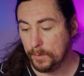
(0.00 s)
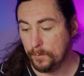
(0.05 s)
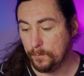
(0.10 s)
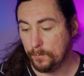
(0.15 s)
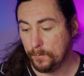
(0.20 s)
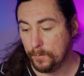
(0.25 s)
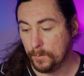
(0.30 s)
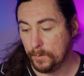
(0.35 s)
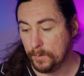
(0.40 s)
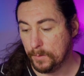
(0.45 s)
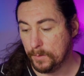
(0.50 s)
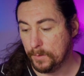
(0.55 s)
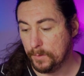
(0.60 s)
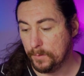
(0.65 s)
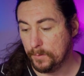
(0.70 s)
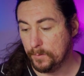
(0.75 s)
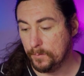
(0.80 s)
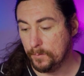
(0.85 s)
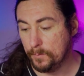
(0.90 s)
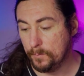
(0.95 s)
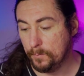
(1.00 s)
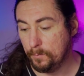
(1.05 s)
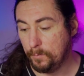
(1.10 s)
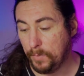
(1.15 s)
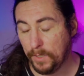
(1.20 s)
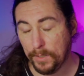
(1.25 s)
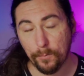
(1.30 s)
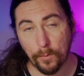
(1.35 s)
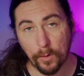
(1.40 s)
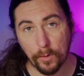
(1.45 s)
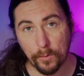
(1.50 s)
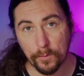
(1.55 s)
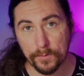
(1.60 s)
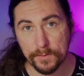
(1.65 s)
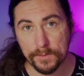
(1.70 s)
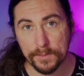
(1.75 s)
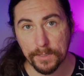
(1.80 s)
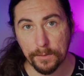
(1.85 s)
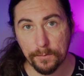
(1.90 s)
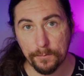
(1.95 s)
for B-roll and
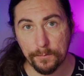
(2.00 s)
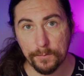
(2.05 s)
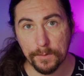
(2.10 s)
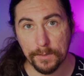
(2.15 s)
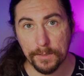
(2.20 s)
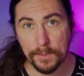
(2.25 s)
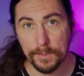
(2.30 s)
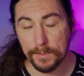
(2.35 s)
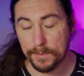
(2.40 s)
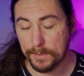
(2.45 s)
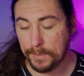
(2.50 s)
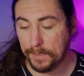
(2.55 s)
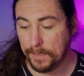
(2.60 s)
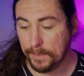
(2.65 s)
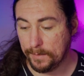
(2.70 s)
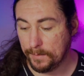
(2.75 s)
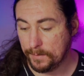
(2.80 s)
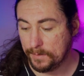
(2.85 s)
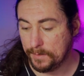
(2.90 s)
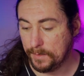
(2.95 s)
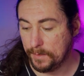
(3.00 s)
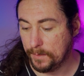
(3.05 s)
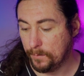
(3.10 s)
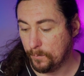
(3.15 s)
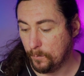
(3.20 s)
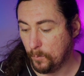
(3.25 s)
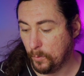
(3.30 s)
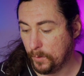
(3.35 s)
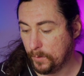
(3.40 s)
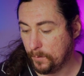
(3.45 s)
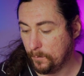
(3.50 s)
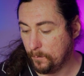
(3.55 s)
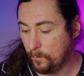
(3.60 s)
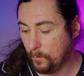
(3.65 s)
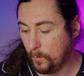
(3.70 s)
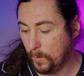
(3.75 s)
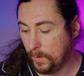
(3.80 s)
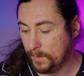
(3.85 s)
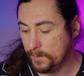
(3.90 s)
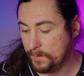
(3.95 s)
stuff, yeah, this thing can work
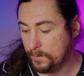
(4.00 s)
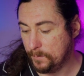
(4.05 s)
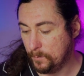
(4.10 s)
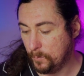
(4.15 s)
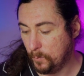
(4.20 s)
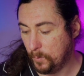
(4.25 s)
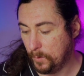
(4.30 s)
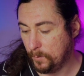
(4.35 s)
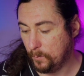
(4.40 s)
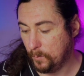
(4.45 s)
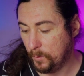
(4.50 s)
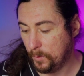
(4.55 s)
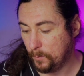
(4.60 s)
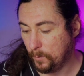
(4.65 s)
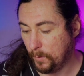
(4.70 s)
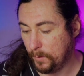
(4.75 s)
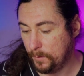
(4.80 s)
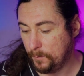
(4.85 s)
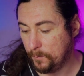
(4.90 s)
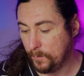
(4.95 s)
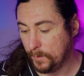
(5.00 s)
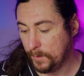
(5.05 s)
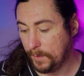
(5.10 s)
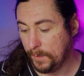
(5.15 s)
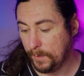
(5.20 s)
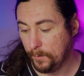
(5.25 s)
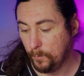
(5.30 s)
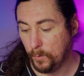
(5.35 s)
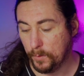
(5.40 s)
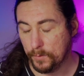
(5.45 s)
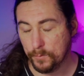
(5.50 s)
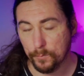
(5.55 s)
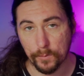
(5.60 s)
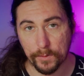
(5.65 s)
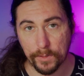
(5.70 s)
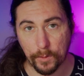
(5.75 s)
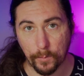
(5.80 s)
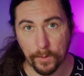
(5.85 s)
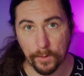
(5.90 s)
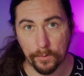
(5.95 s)
wonderfully, and it works
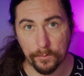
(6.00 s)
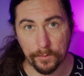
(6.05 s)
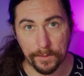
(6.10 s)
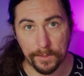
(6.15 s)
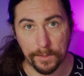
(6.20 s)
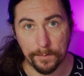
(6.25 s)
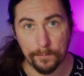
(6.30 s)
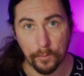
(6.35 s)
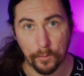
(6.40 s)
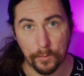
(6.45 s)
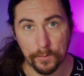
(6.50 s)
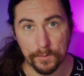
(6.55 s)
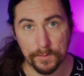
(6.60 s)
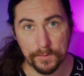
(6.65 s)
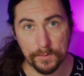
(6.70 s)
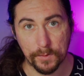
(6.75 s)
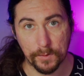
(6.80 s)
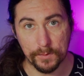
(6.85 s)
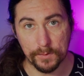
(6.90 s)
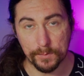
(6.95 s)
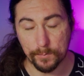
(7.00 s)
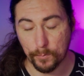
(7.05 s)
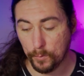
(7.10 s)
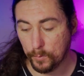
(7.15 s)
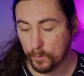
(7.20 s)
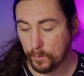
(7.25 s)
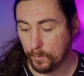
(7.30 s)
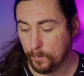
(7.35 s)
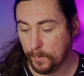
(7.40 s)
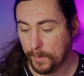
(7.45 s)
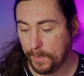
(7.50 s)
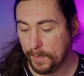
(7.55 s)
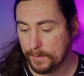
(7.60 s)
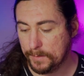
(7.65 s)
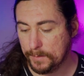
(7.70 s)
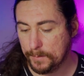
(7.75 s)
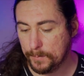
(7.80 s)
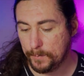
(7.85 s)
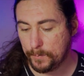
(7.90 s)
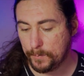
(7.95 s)
really well on the gimbal because it's so small and compact.